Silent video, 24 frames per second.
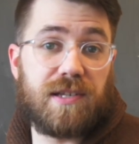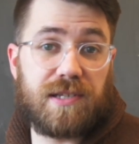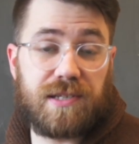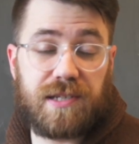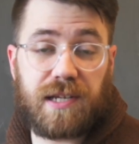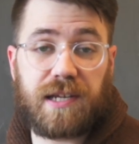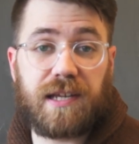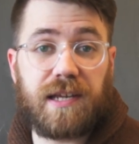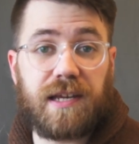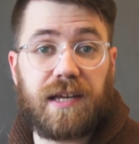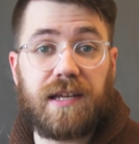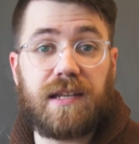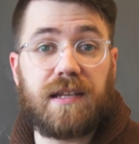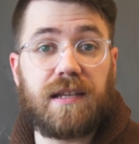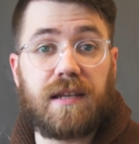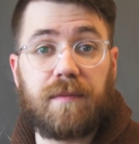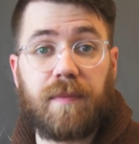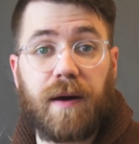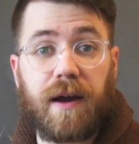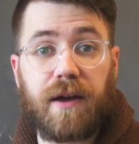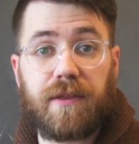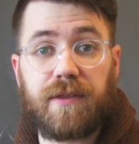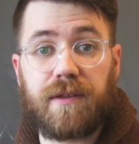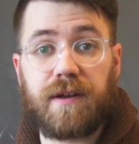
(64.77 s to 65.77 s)
sticking it into
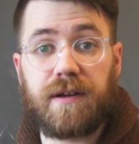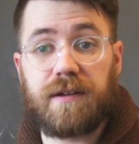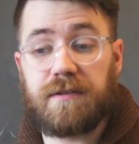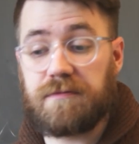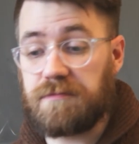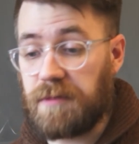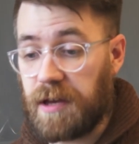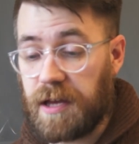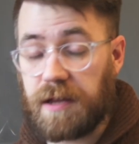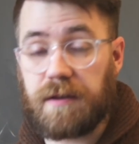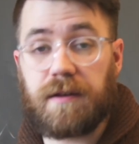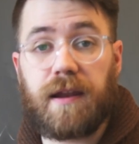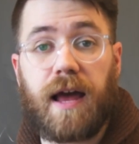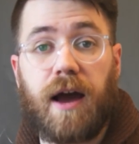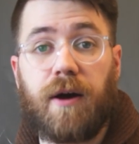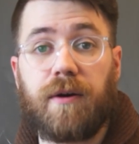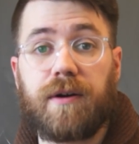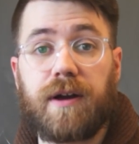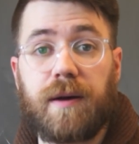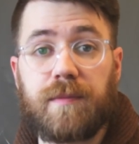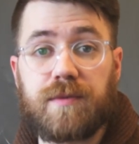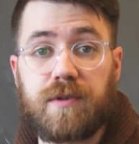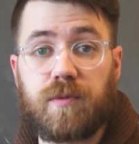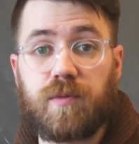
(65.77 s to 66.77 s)
Python, and out
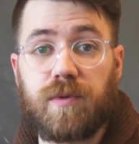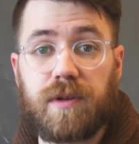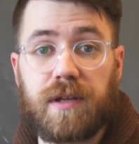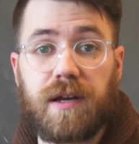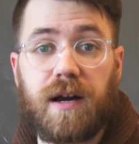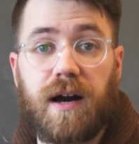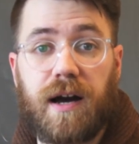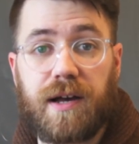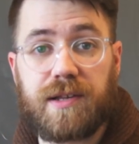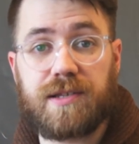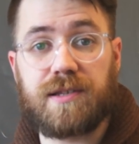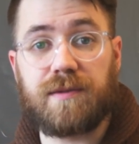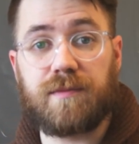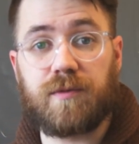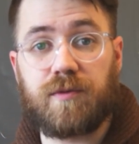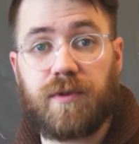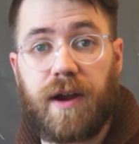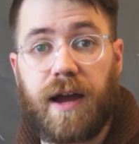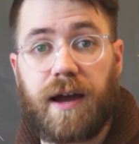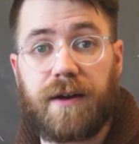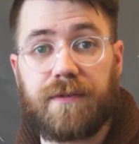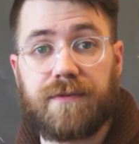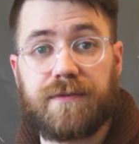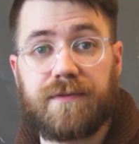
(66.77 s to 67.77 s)
comes a really awesome
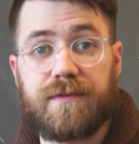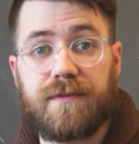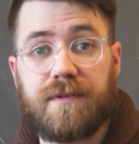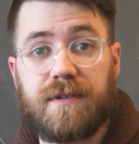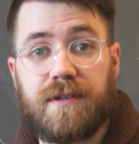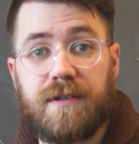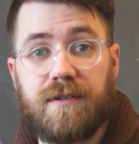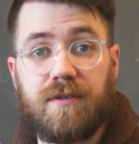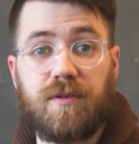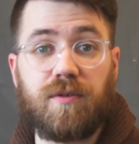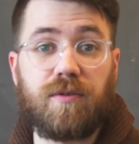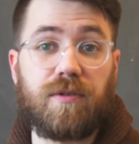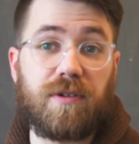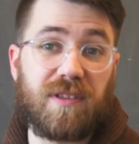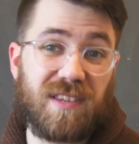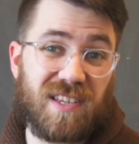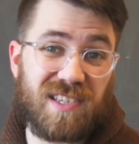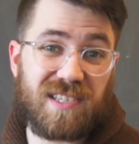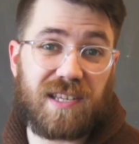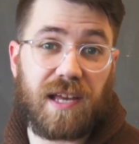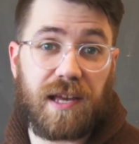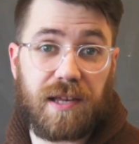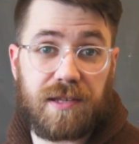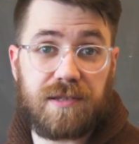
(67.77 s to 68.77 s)
graph, or in
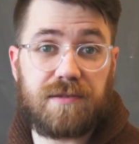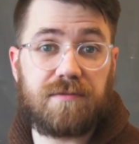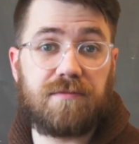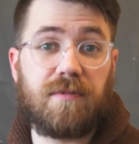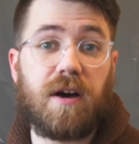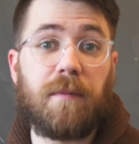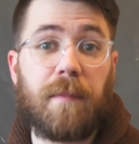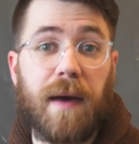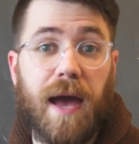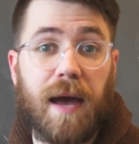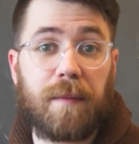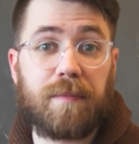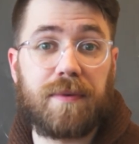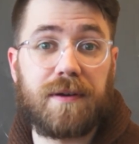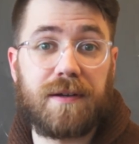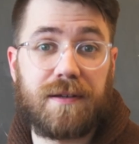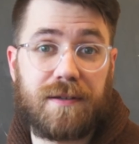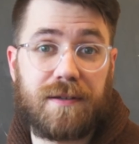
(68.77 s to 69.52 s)
this case, a map.